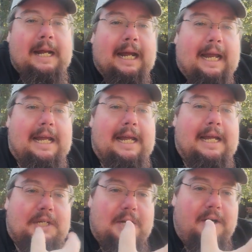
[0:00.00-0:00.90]

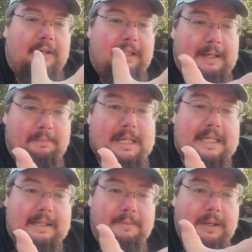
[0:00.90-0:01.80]
And Chong Li
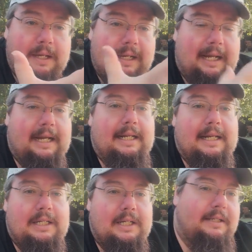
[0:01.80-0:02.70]
beats him, and
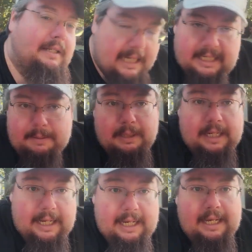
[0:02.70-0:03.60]
then just kicks him in
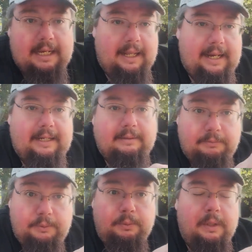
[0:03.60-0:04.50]
the head like,
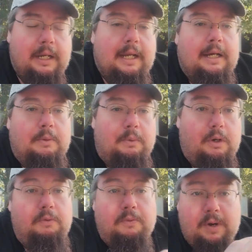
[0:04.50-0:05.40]

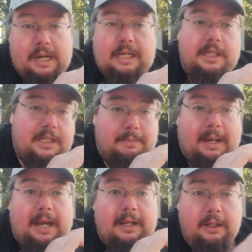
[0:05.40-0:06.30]
well, Frank just
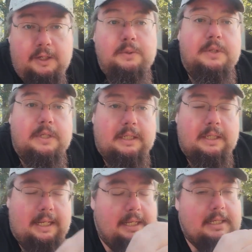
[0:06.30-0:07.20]
about loses
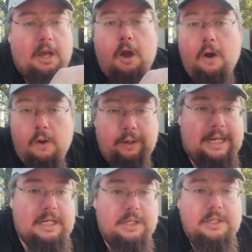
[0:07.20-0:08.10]
it. It is all
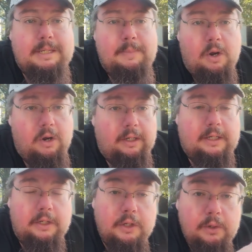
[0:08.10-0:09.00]
Asian Jimmy Hart
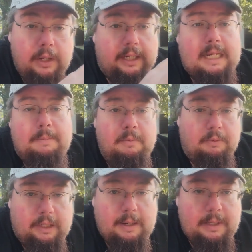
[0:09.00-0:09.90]
can do to keep him
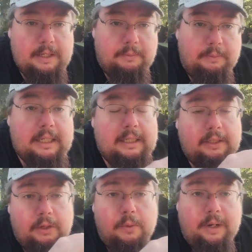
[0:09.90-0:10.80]
from coming in the ring
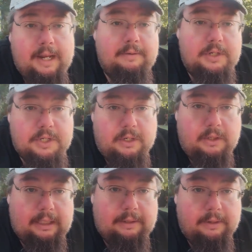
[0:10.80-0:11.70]
and going after
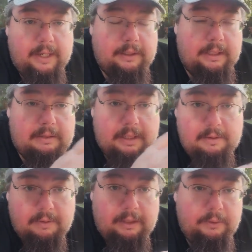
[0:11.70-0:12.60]
Chong Li, right?
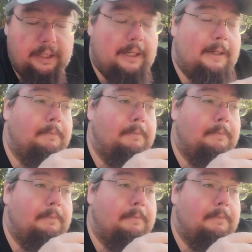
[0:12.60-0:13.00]
Evil Liu Kang.